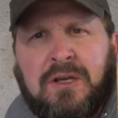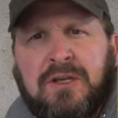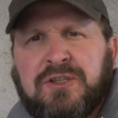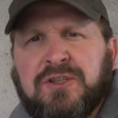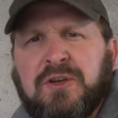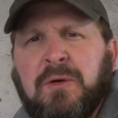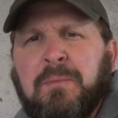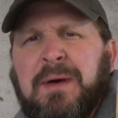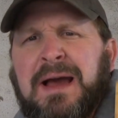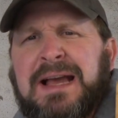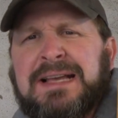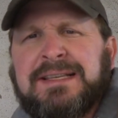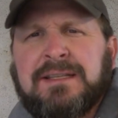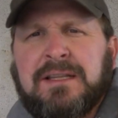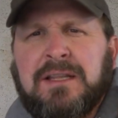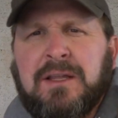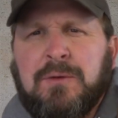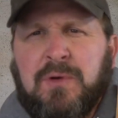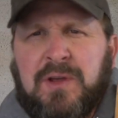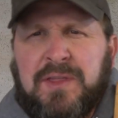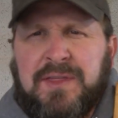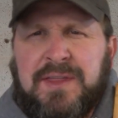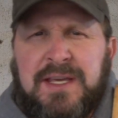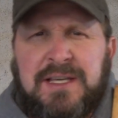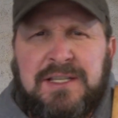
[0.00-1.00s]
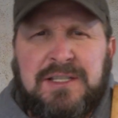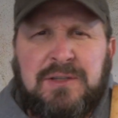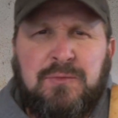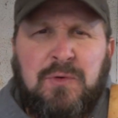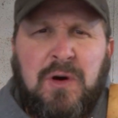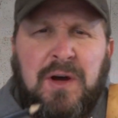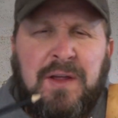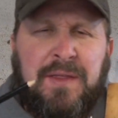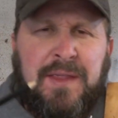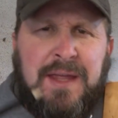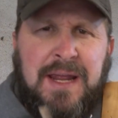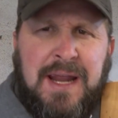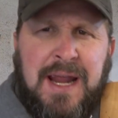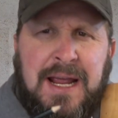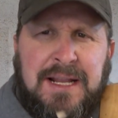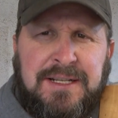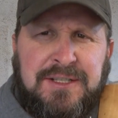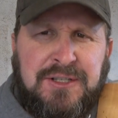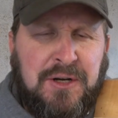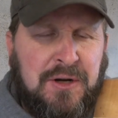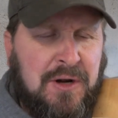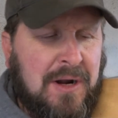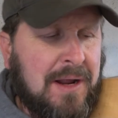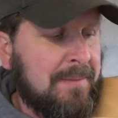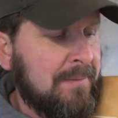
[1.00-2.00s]
So basically with this,
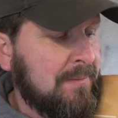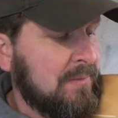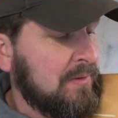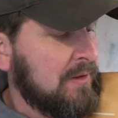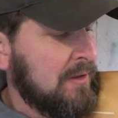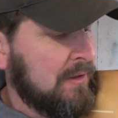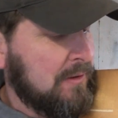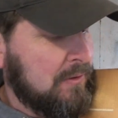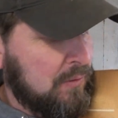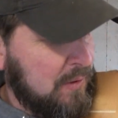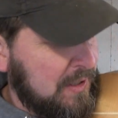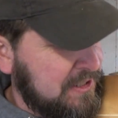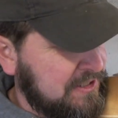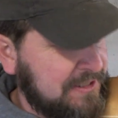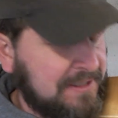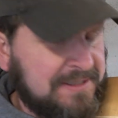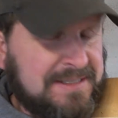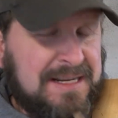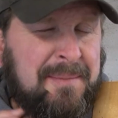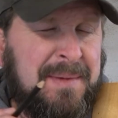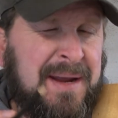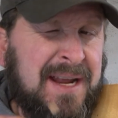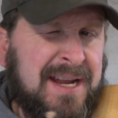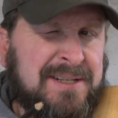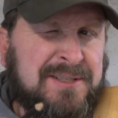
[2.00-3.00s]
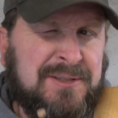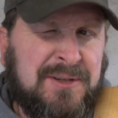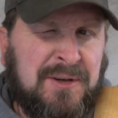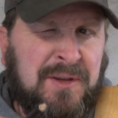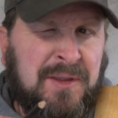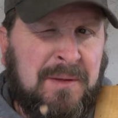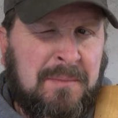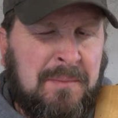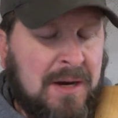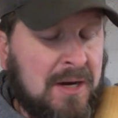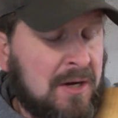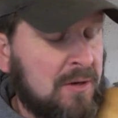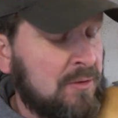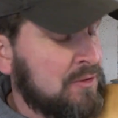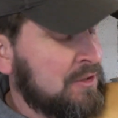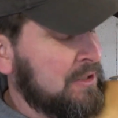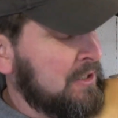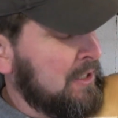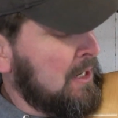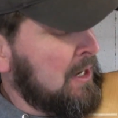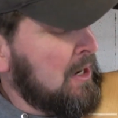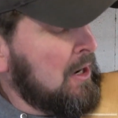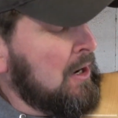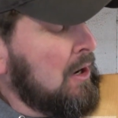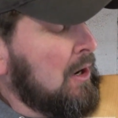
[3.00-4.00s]
the questions I'm answering the most
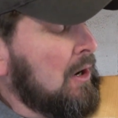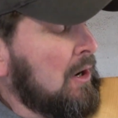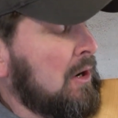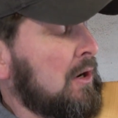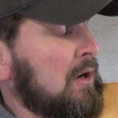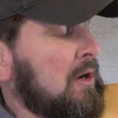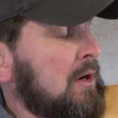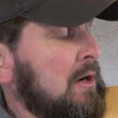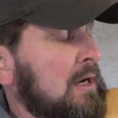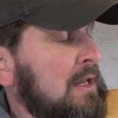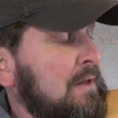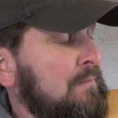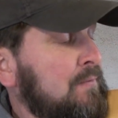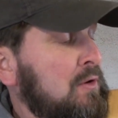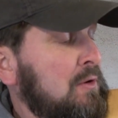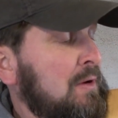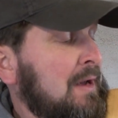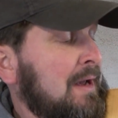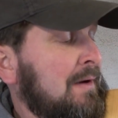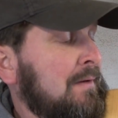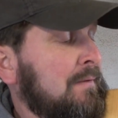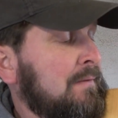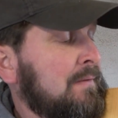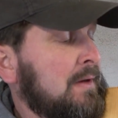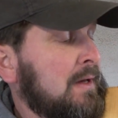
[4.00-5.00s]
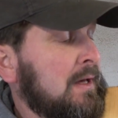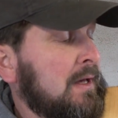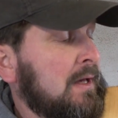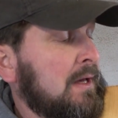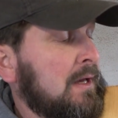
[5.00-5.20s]
are, if you have